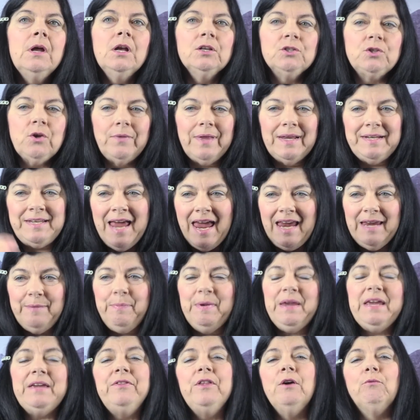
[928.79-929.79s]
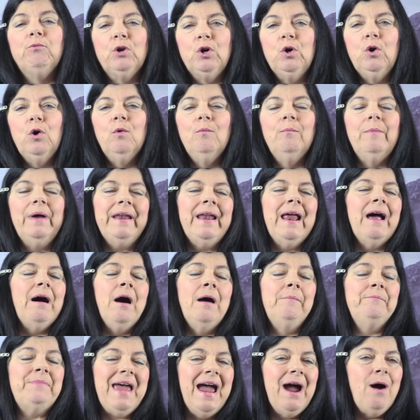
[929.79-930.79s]
So they take me in the room, and
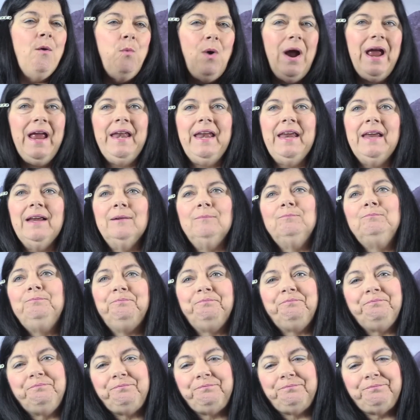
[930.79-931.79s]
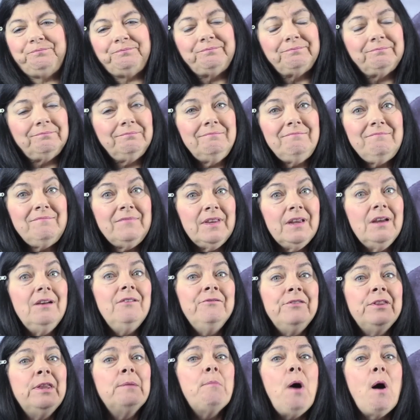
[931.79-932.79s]
I'm now waiting
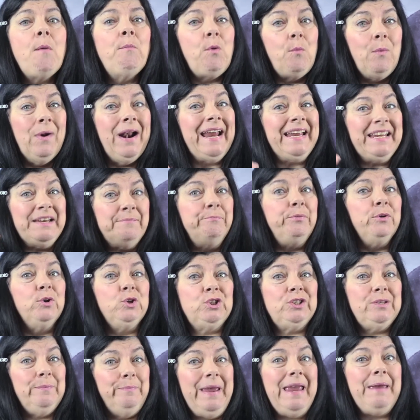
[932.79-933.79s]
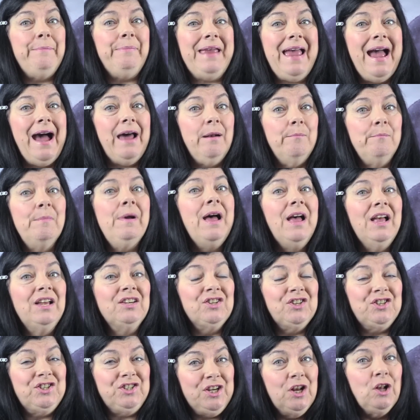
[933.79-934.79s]
for the moment when I can push the baby out. I'm
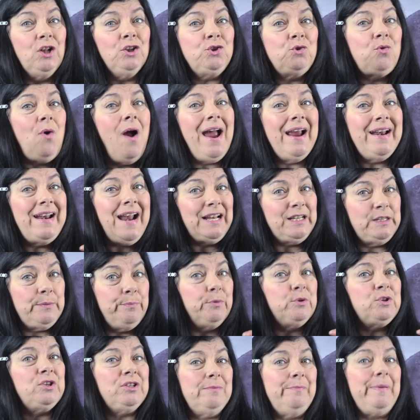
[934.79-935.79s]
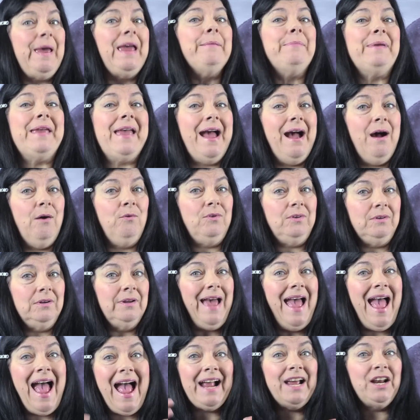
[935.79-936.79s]
still trying not to push the baby out,
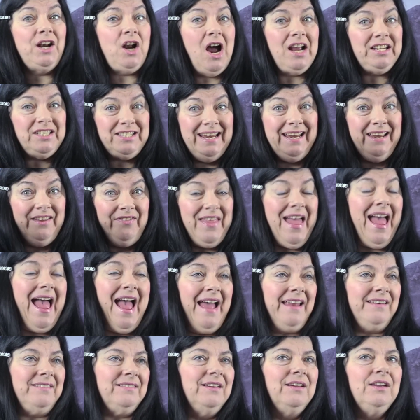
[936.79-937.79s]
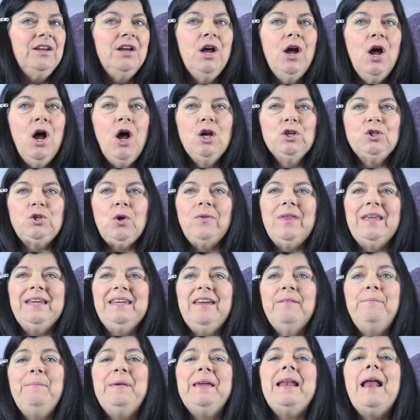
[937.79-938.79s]
agonizing in that. So they
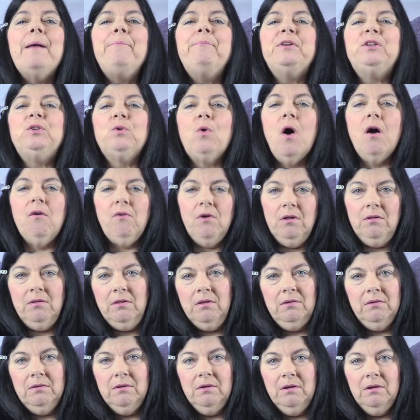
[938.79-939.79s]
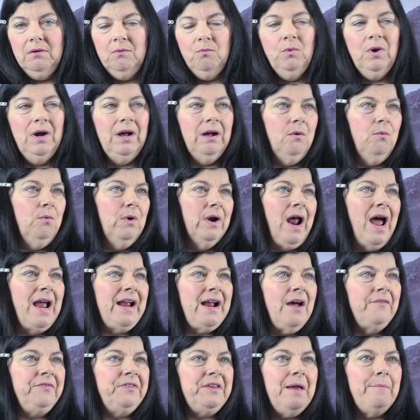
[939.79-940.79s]
give me an epidural. Well, when I
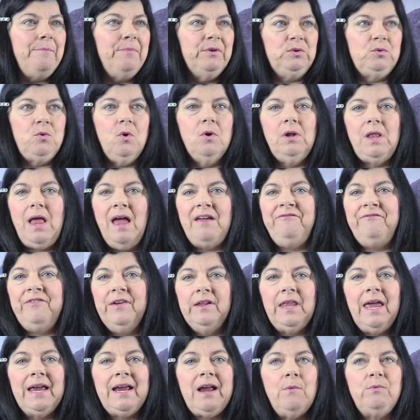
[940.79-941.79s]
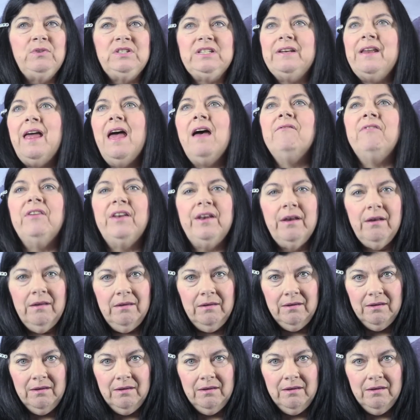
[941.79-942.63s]
got the epidural, I felt like I was in heaven.